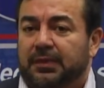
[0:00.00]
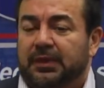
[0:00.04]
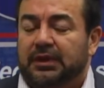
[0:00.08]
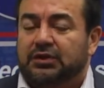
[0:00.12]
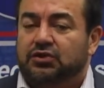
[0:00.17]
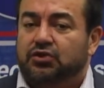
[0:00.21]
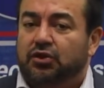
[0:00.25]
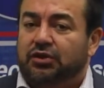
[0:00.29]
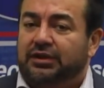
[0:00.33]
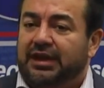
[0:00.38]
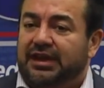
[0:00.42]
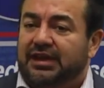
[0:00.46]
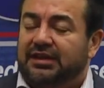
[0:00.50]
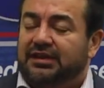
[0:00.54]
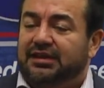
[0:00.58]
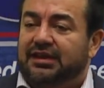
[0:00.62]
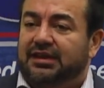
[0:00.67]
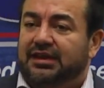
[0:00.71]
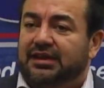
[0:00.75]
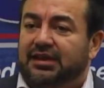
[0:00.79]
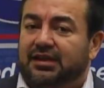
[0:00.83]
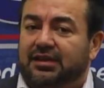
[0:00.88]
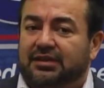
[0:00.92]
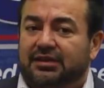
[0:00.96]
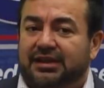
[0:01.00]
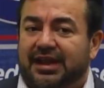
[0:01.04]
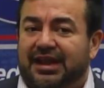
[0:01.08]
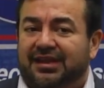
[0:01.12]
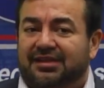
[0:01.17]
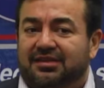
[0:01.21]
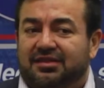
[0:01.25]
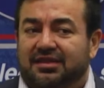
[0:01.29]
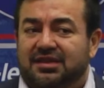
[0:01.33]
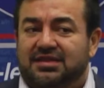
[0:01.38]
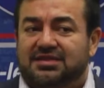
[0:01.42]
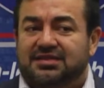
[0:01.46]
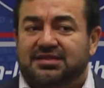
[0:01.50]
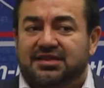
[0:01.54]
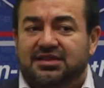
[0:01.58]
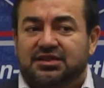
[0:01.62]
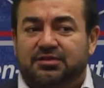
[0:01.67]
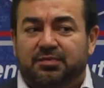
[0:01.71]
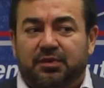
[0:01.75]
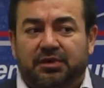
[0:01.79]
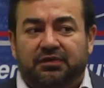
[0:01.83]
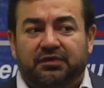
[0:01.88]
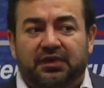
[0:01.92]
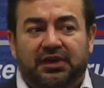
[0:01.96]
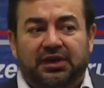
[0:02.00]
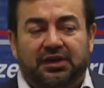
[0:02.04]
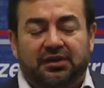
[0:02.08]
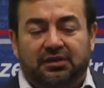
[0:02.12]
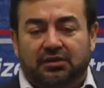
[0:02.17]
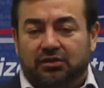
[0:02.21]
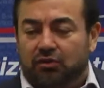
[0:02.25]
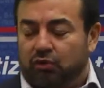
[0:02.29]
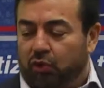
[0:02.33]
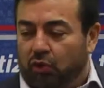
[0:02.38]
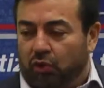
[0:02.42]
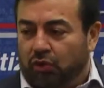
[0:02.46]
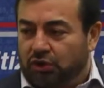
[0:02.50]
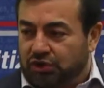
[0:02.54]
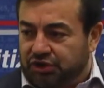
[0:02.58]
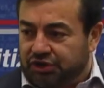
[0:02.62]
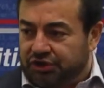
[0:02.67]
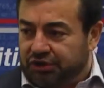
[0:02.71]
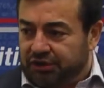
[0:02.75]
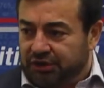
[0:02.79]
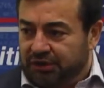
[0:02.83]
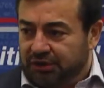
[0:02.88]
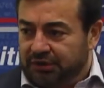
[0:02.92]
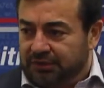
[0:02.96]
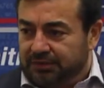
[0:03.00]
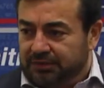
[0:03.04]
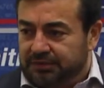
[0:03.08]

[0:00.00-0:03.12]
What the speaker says: so that distance between torture